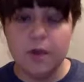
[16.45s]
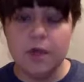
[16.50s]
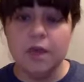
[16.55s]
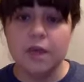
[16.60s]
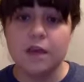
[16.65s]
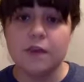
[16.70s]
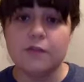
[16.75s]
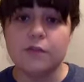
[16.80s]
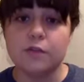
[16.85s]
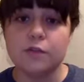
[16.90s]

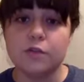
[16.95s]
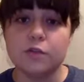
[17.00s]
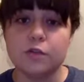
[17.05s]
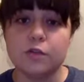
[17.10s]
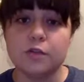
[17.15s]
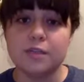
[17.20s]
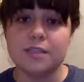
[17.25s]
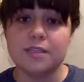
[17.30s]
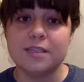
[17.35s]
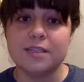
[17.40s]
If your
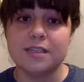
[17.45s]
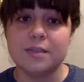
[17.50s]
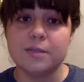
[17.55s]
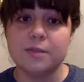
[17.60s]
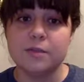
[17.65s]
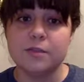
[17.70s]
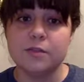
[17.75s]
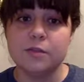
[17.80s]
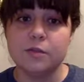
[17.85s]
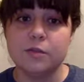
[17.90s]
strings need to be
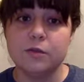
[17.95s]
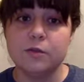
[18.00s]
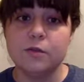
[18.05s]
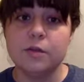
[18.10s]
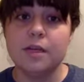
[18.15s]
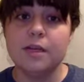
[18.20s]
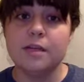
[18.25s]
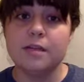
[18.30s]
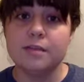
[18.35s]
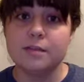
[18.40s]
tuned,
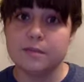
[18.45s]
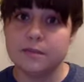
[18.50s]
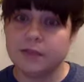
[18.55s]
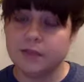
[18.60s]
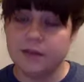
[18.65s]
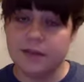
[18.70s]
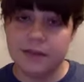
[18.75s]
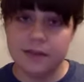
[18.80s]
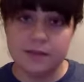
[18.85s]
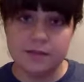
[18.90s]

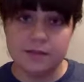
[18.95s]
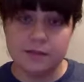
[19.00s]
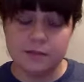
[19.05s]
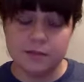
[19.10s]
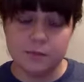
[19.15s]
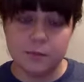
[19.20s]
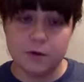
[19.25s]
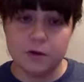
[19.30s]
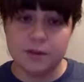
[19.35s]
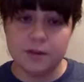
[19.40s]
select this
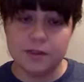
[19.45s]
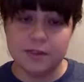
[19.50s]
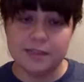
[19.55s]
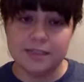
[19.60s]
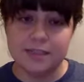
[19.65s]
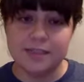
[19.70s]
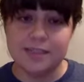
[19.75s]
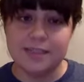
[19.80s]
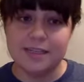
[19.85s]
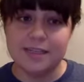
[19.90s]
part that
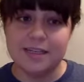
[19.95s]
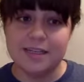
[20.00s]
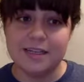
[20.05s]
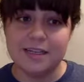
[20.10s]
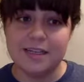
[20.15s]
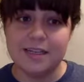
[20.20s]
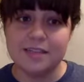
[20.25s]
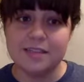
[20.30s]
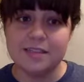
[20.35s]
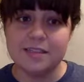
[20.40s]
says
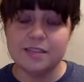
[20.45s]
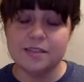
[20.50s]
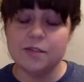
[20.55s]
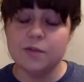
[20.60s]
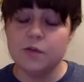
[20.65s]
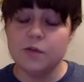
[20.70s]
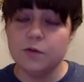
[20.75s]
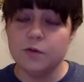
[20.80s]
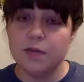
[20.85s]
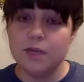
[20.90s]
needs
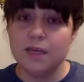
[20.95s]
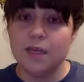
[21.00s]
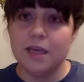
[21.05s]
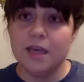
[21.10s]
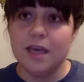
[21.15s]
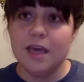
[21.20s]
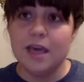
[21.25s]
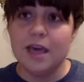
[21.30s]
tuning,